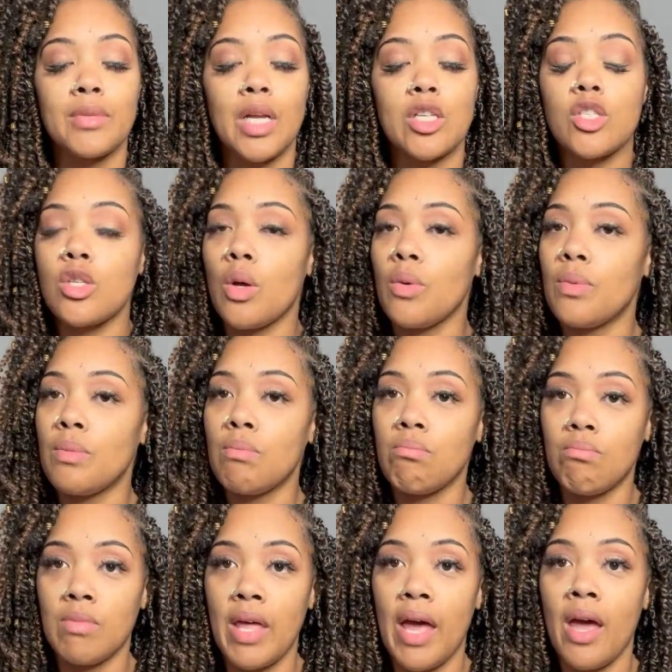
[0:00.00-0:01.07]
so
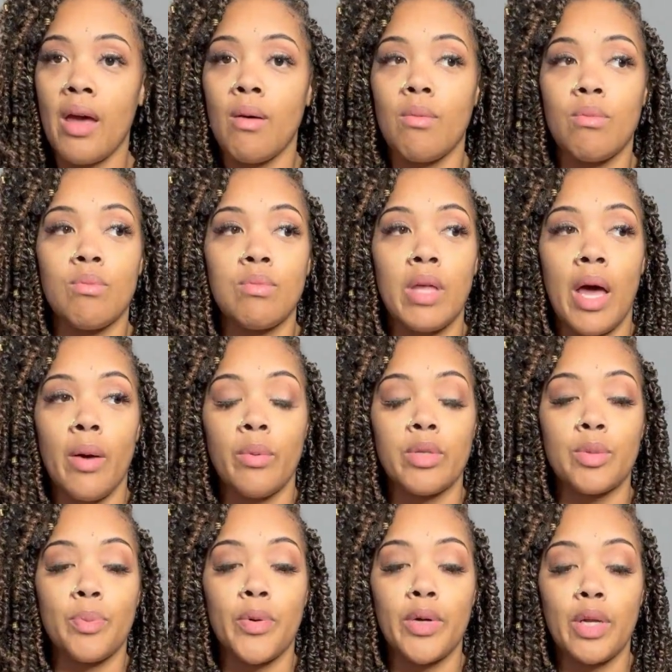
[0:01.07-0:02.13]
that that
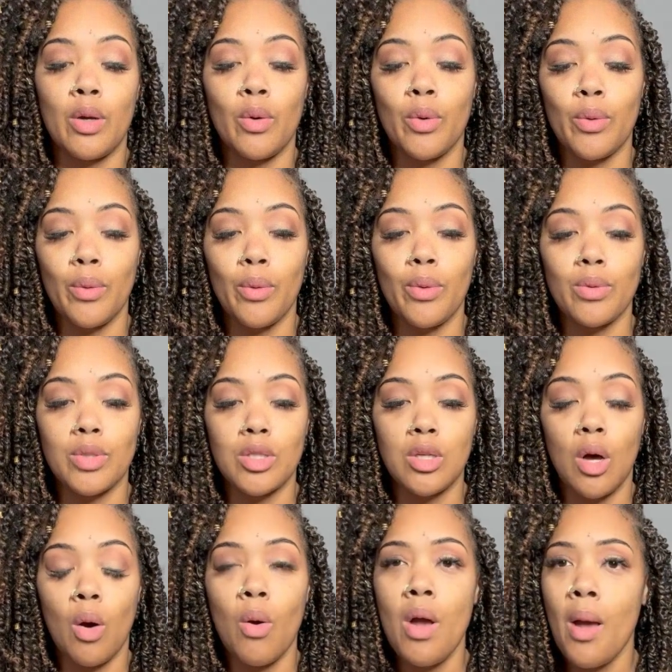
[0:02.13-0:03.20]
was pretty cool
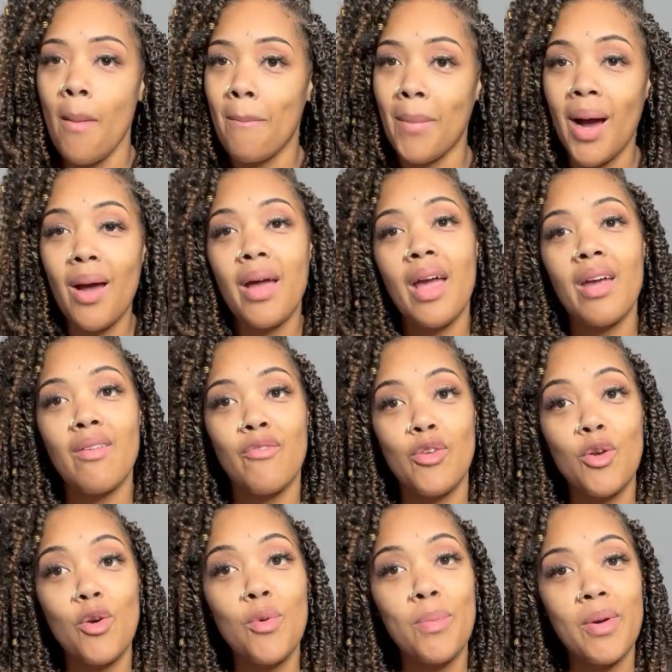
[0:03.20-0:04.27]
so my if
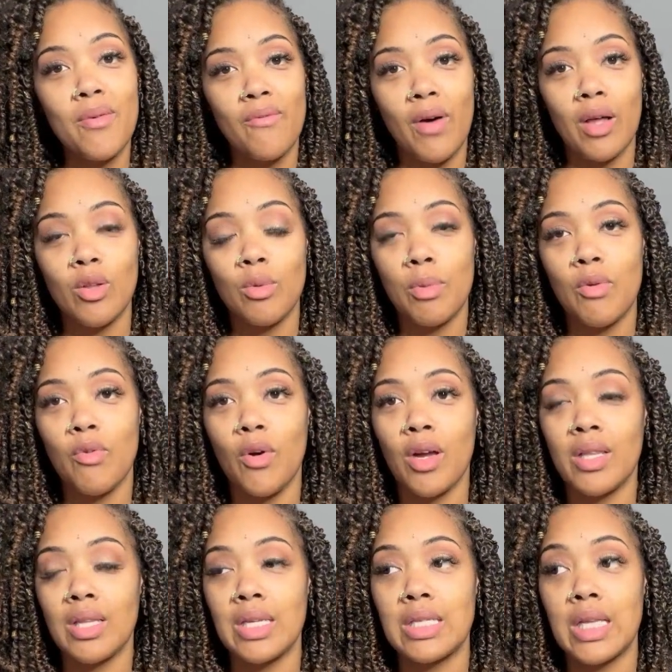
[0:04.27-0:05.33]
you've been following me for
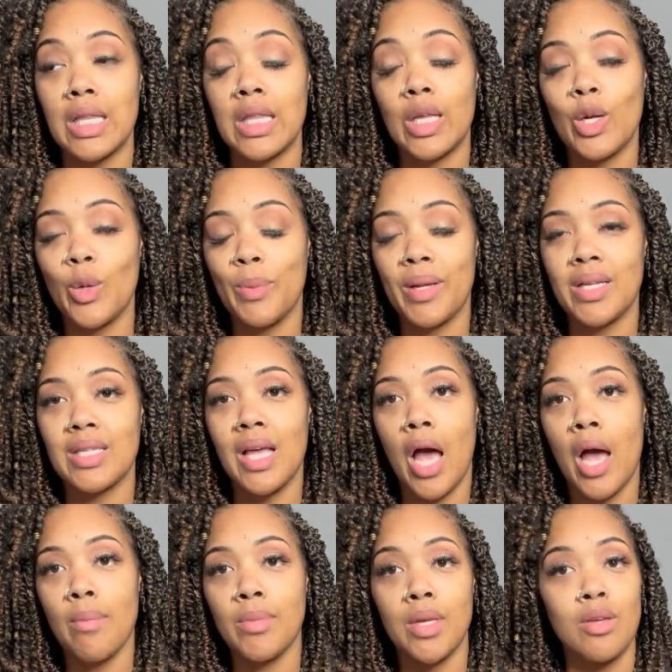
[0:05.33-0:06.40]
at least a little bit of
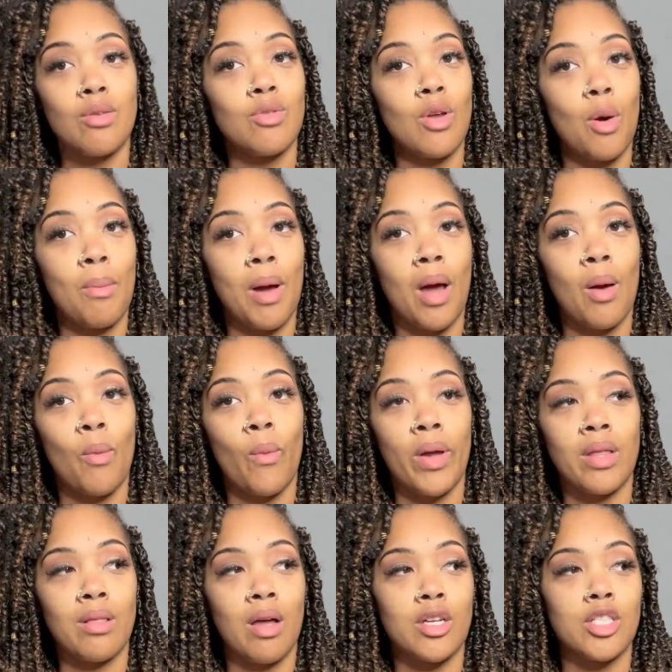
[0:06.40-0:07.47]
time then you know my
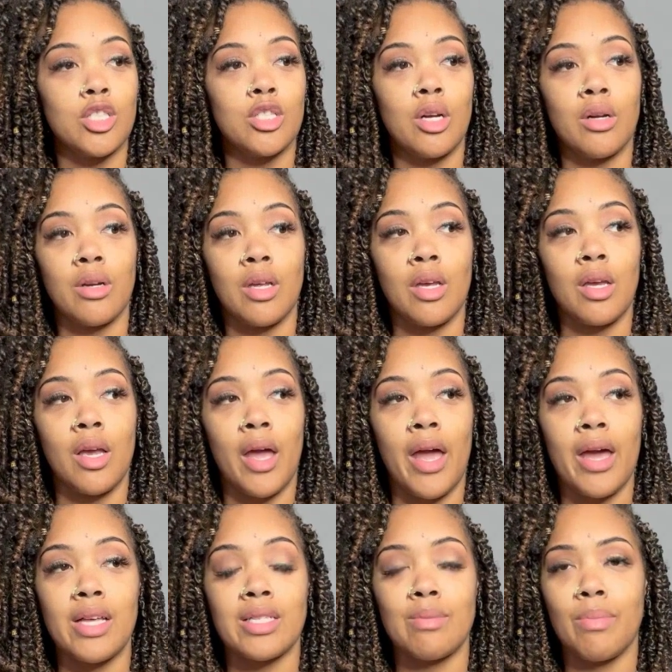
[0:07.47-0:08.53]
weight loss journey
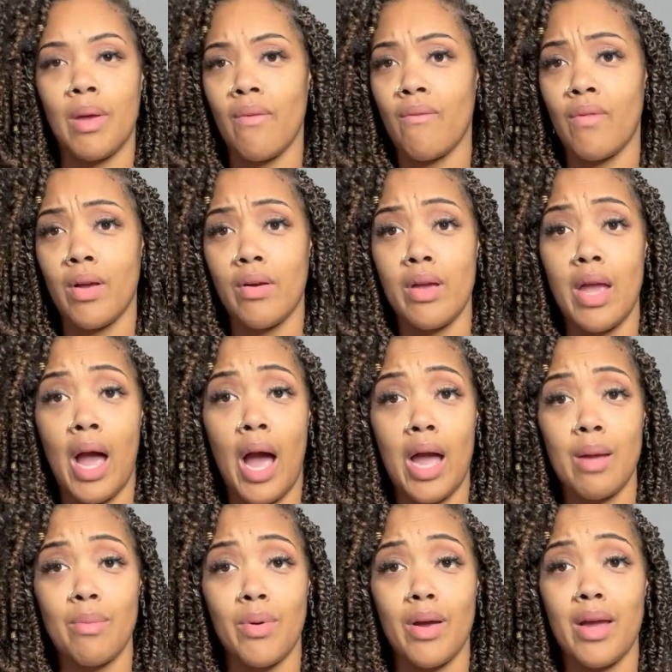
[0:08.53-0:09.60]
has been very
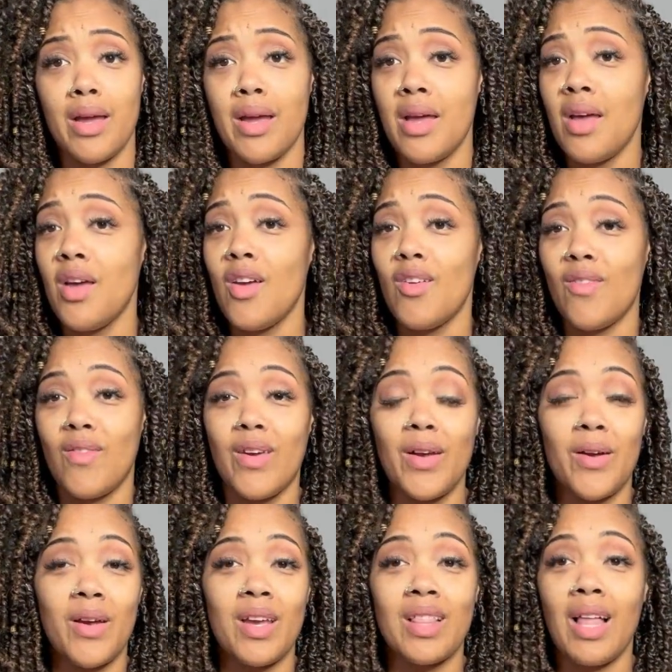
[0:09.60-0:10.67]
hybrid
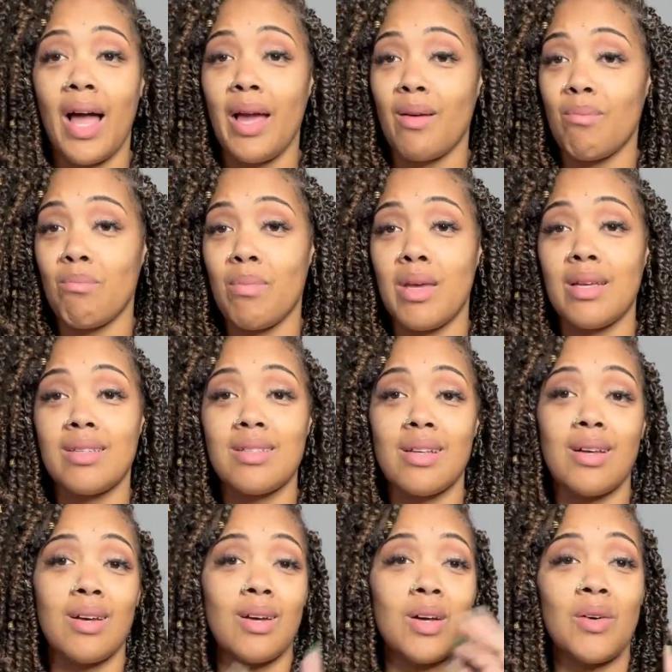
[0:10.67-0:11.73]
very like mix
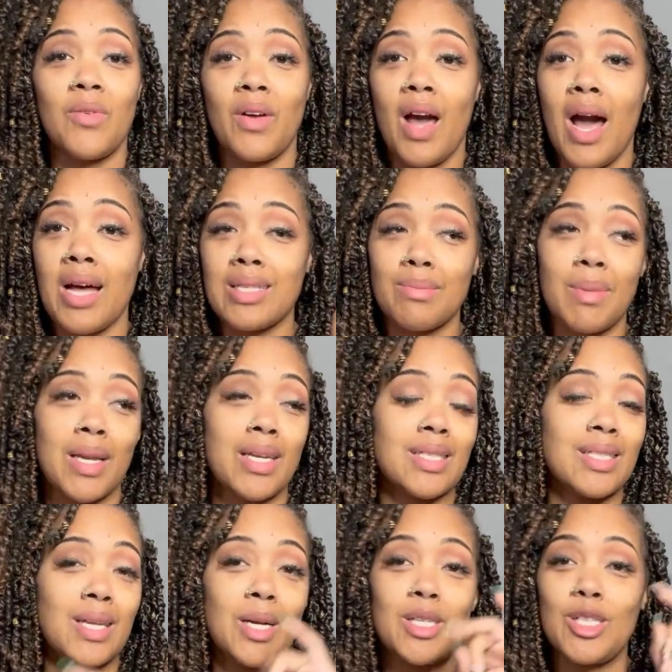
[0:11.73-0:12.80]
of cosmetic
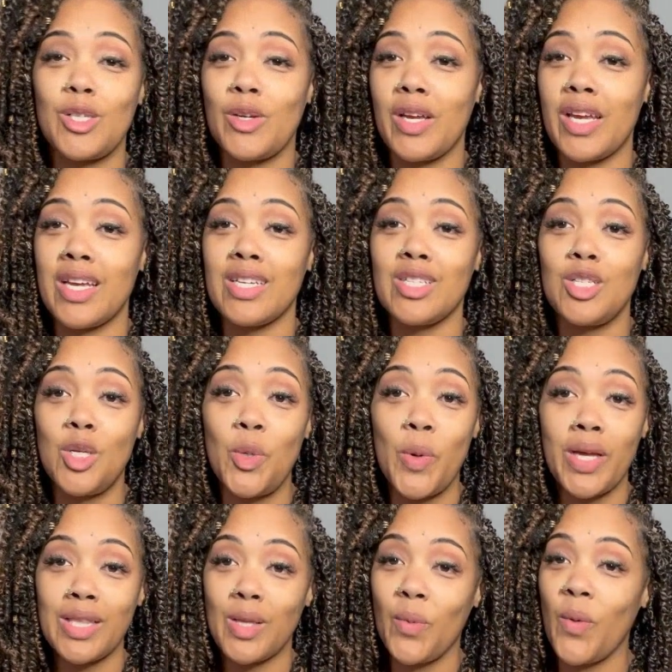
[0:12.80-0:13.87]
surgery
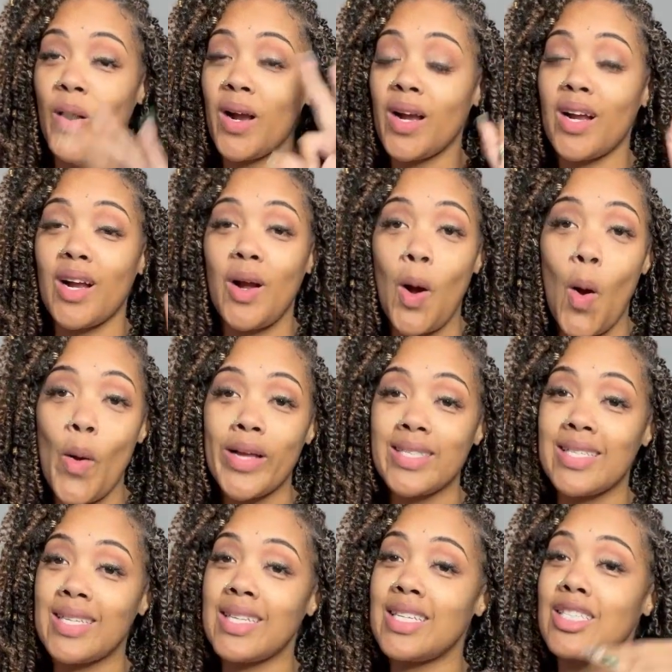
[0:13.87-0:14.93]
doing the work going
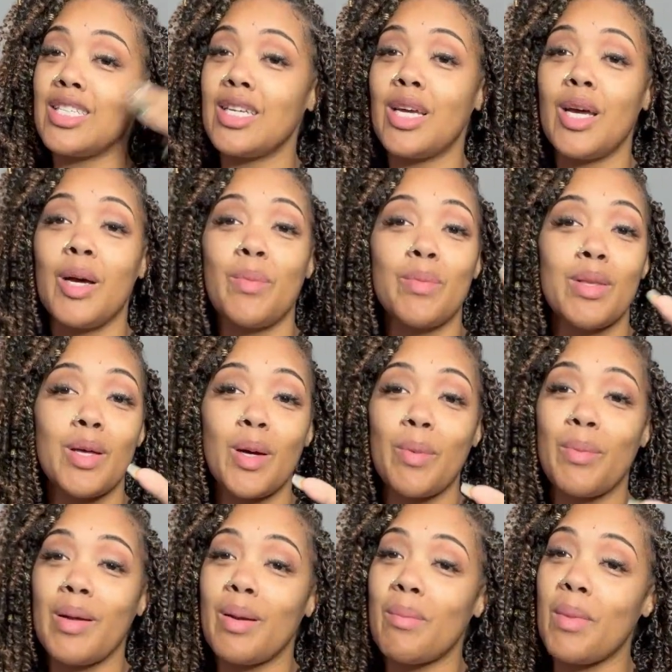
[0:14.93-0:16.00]
to the gym a little
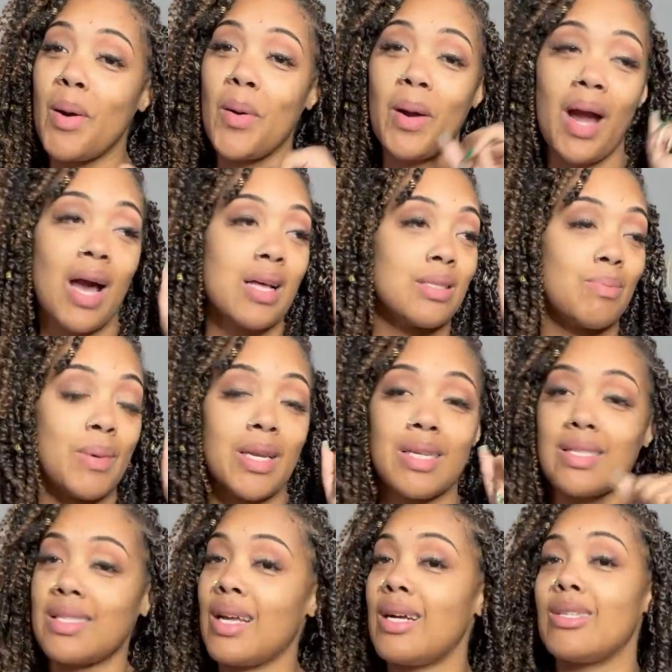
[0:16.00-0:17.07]
bit of more cosmetic
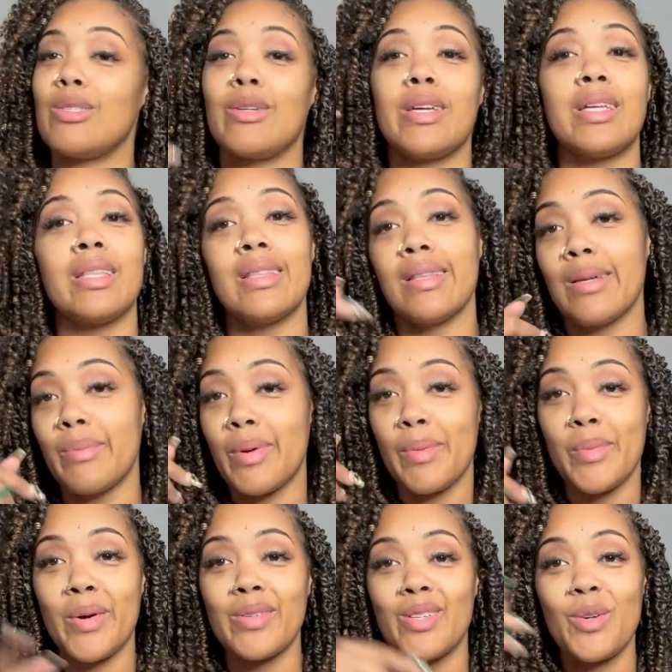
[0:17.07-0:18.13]
surgery a little bit
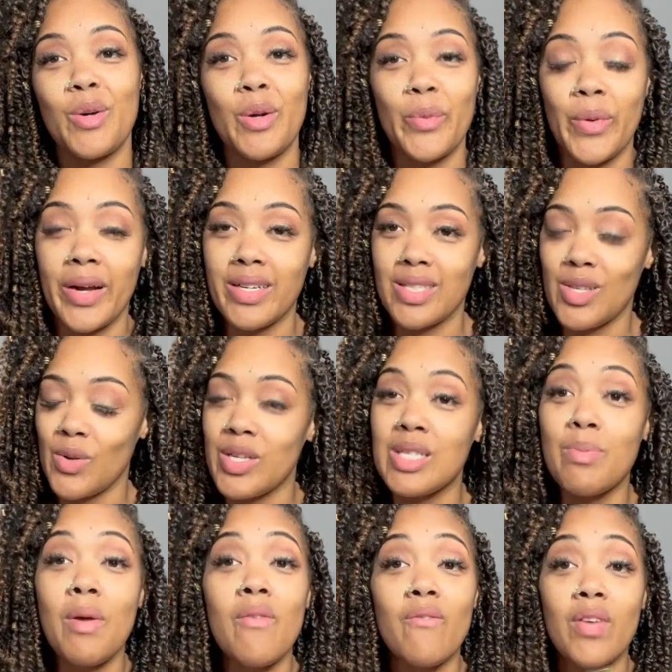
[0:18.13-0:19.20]
more doing the work so it's
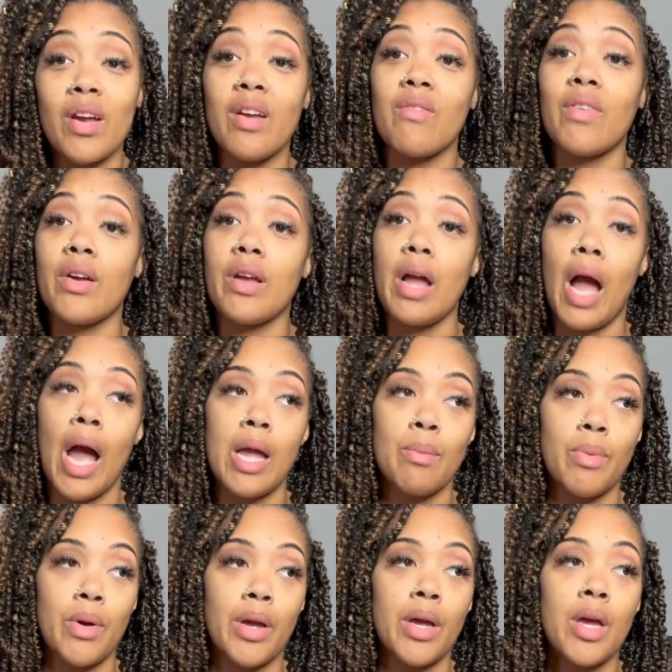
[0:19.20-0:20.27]
been very very
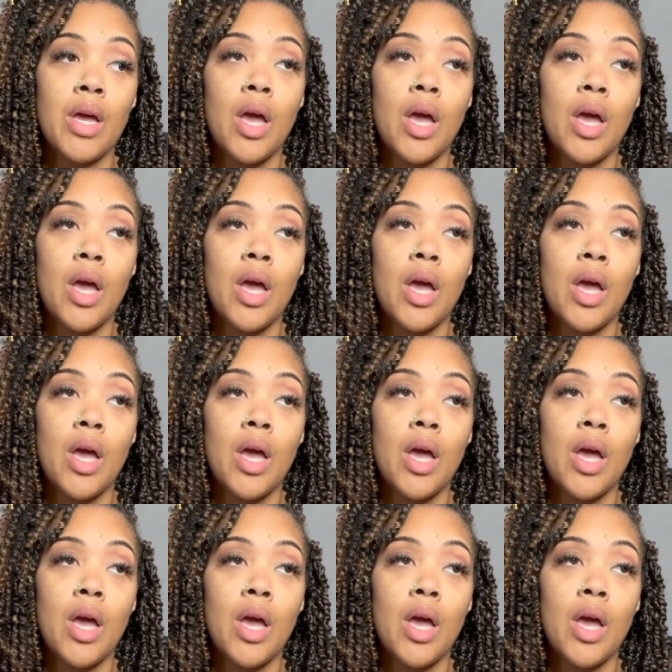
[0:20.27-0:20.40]
hybrid